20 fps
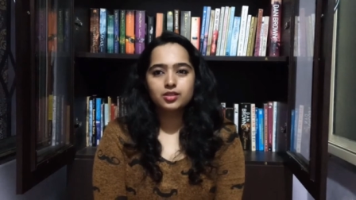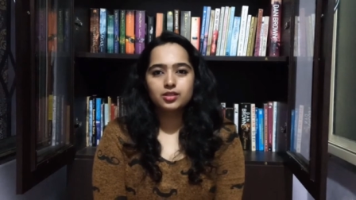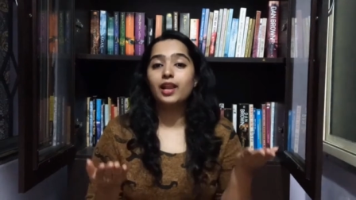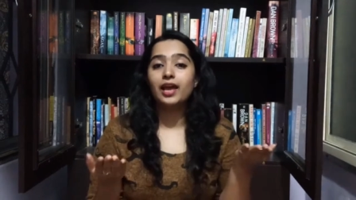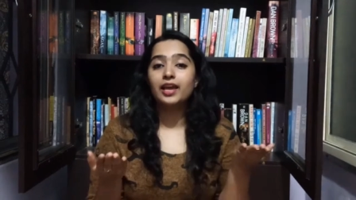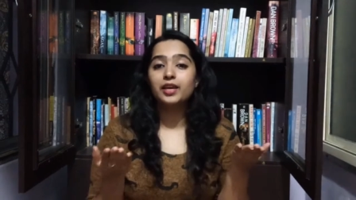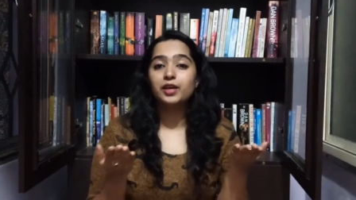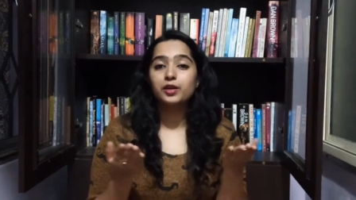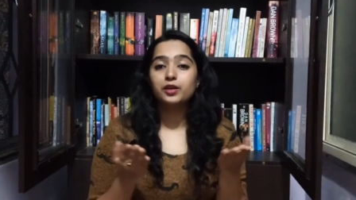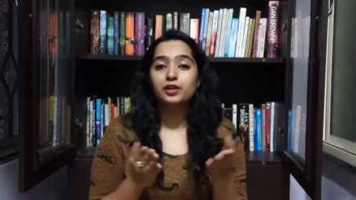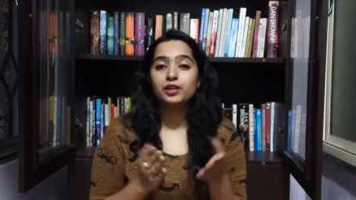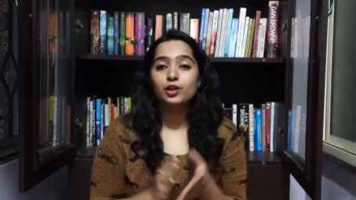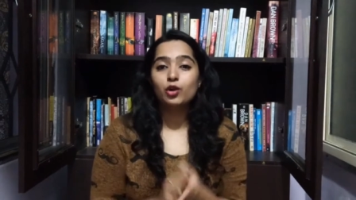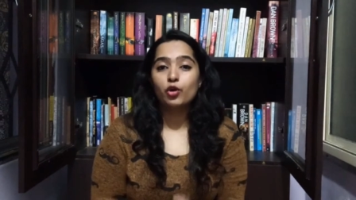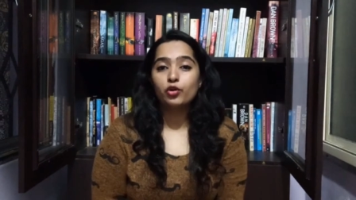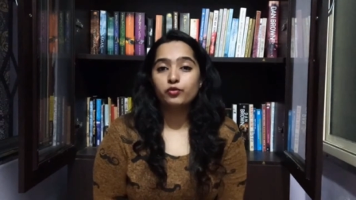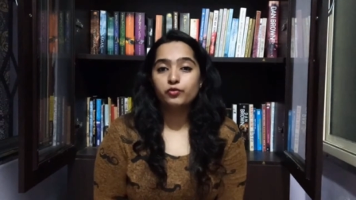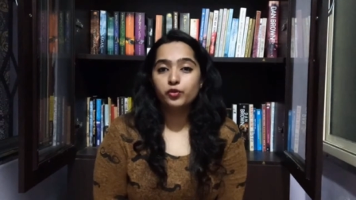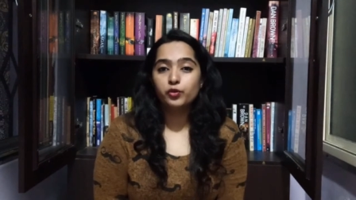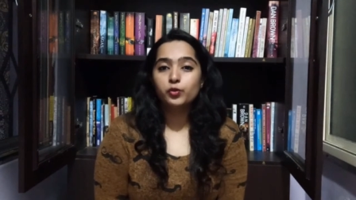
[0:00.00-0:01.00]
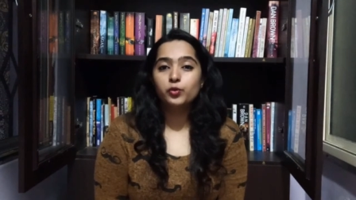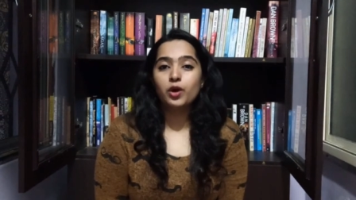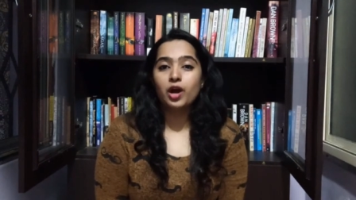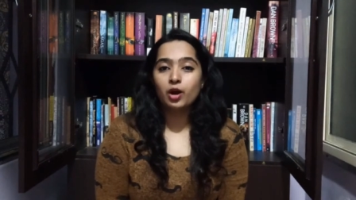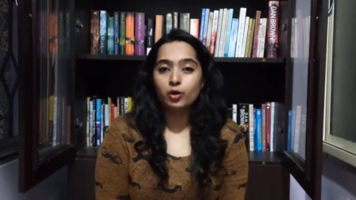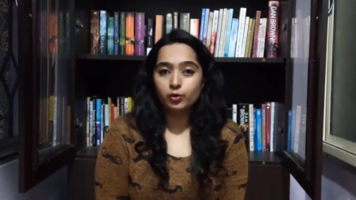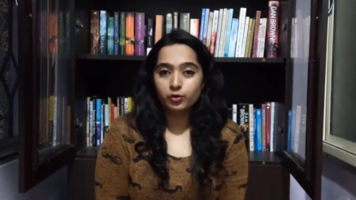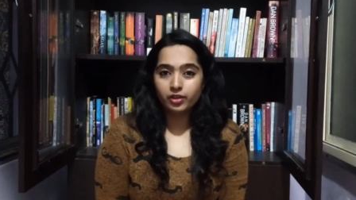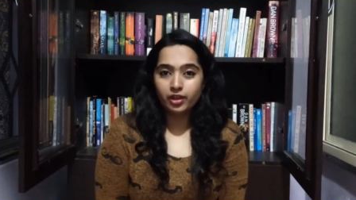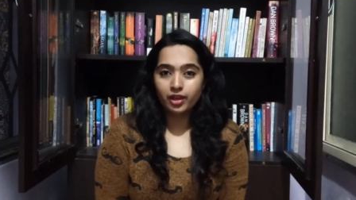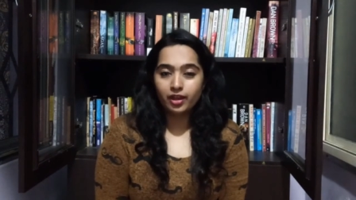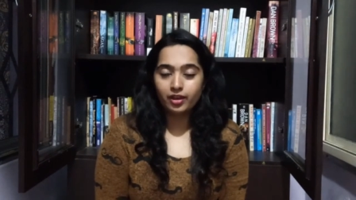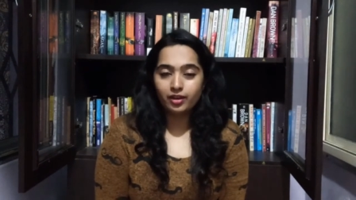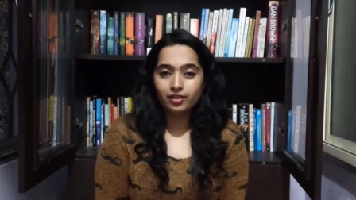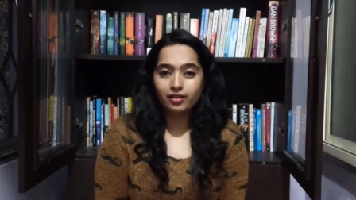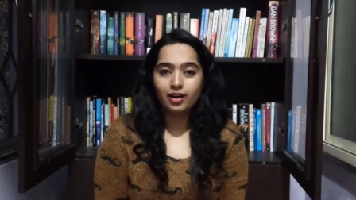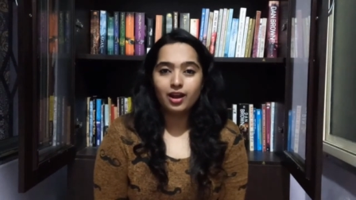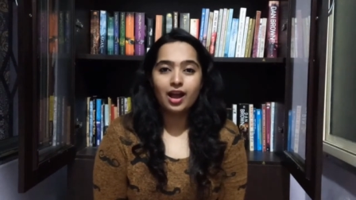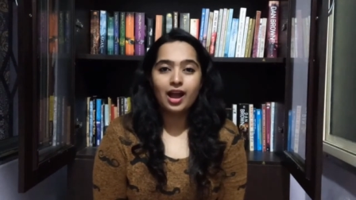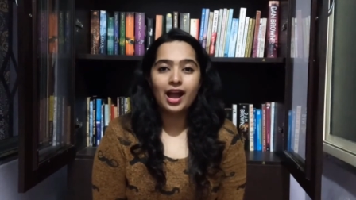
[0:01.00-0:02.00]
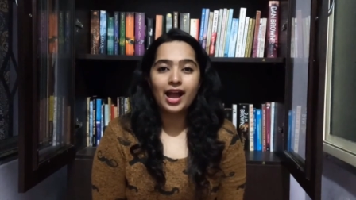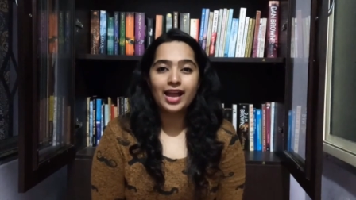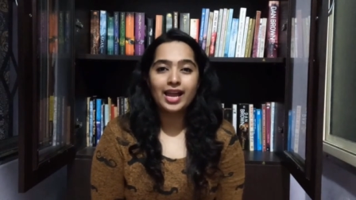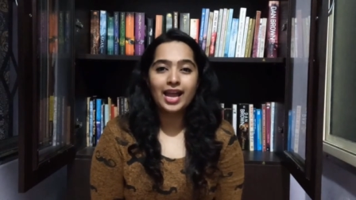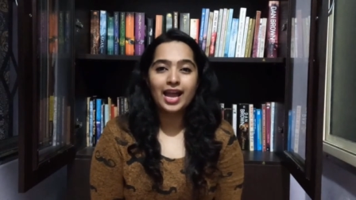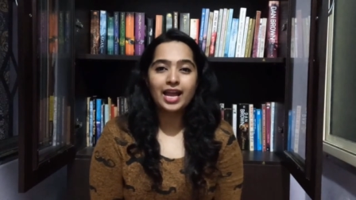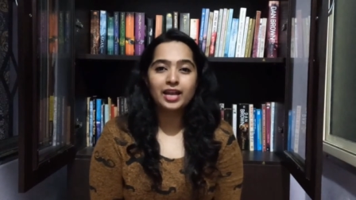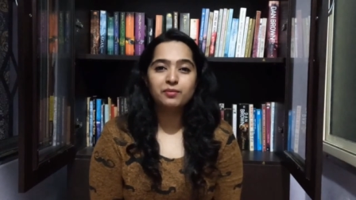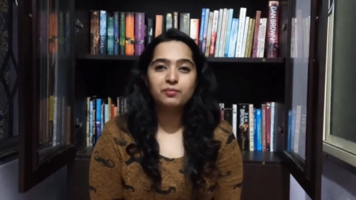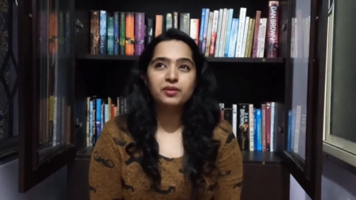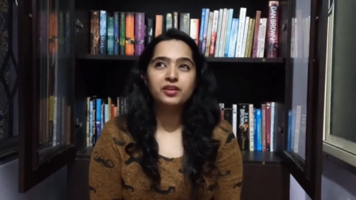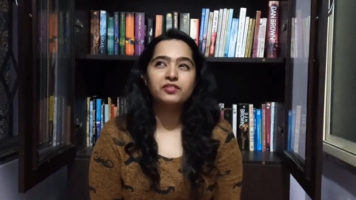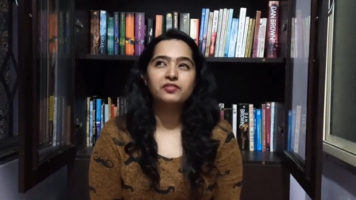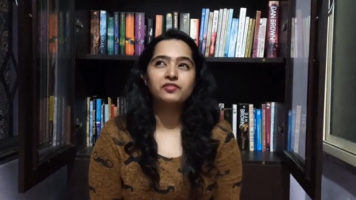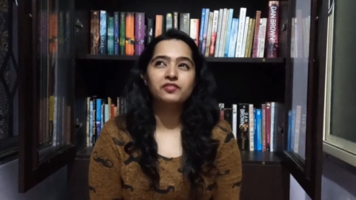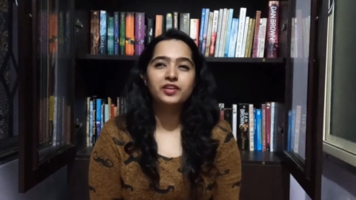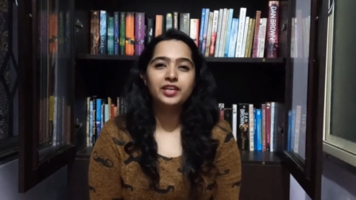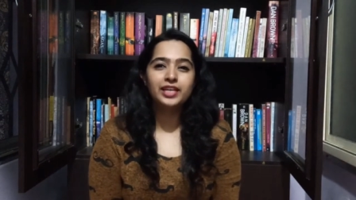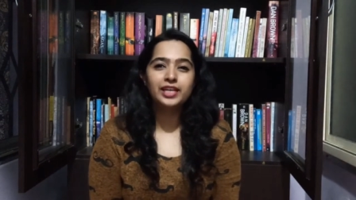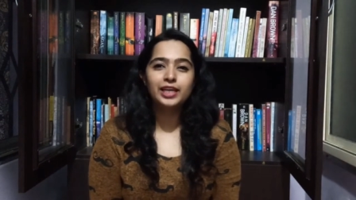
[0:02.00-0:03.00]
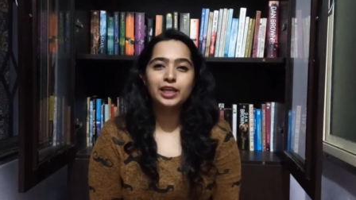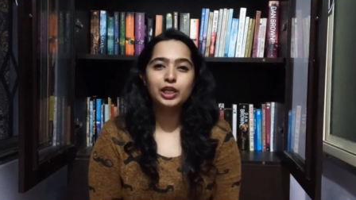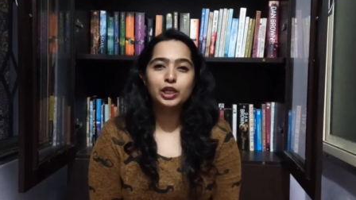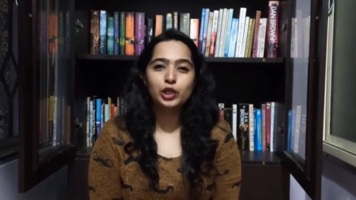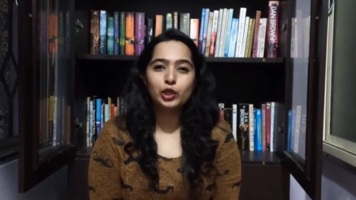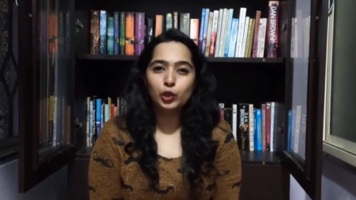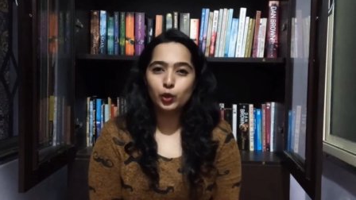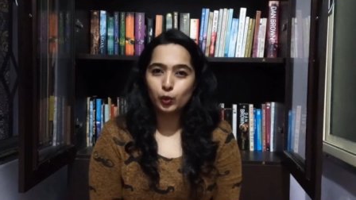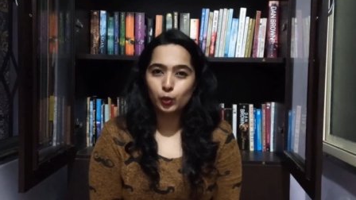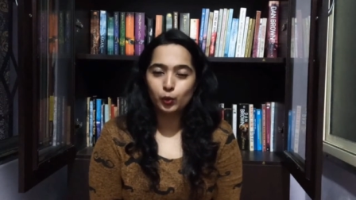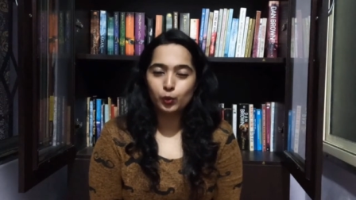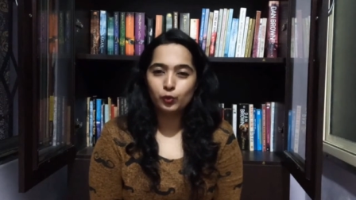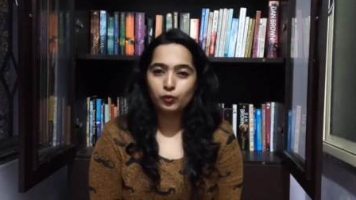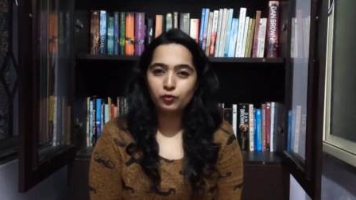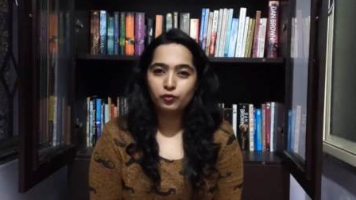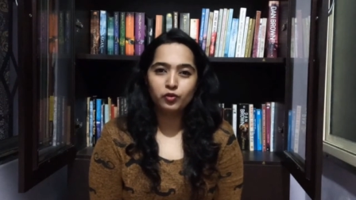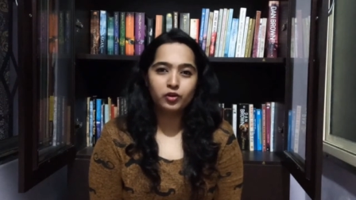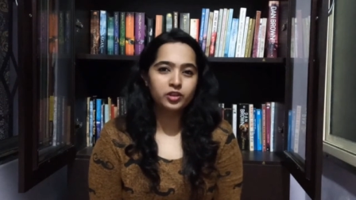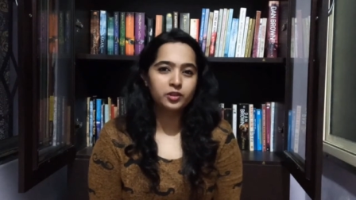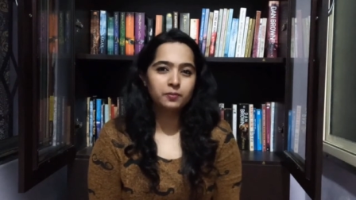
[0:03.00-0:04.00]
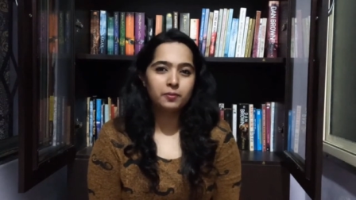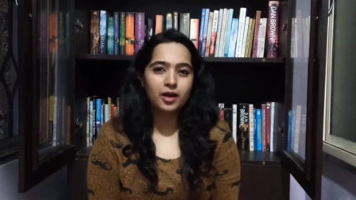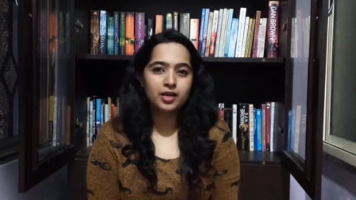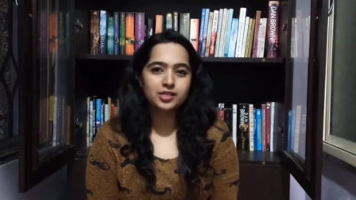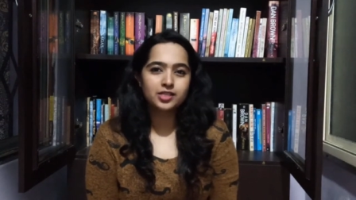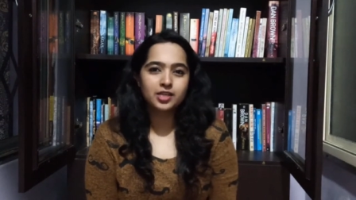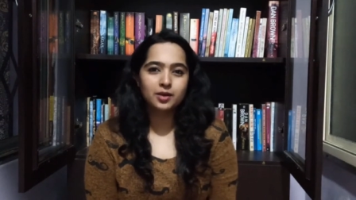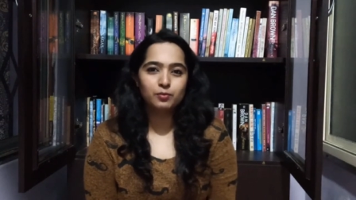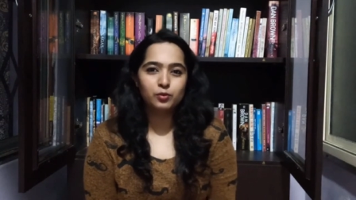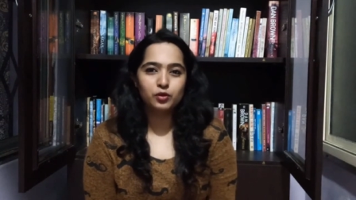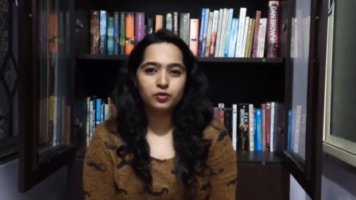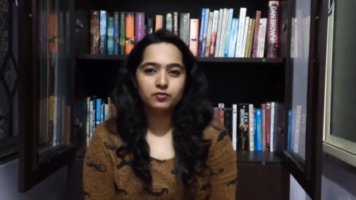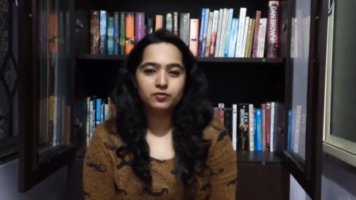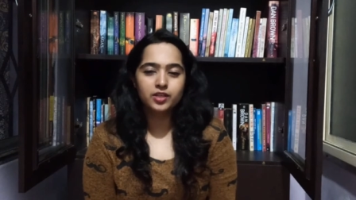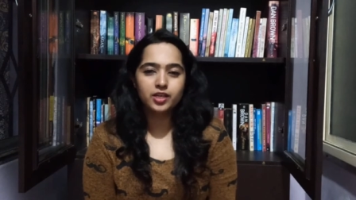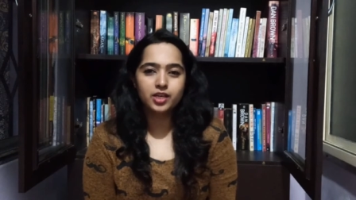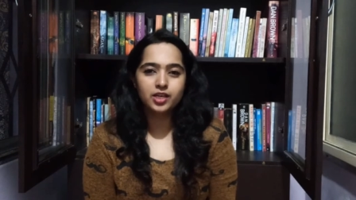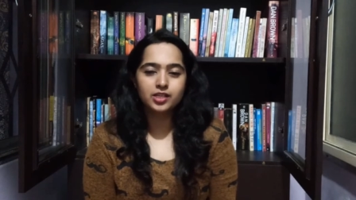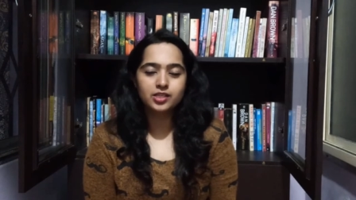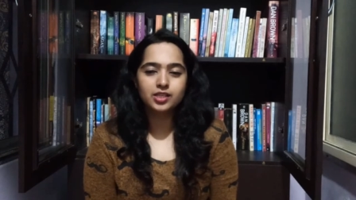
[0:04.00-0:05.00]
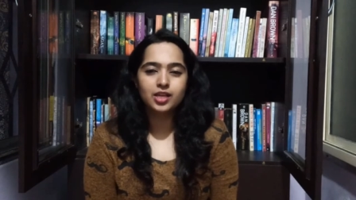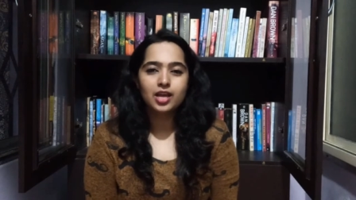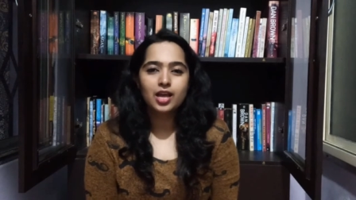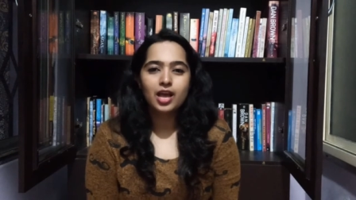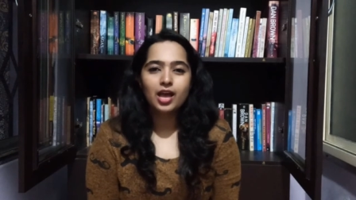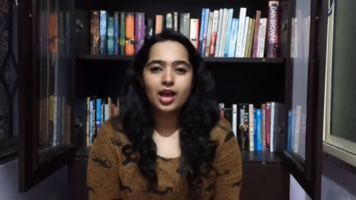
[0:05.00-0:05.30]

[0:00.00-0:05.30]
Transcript: like a lot of you out there, I had been feeling low for the past couple of days,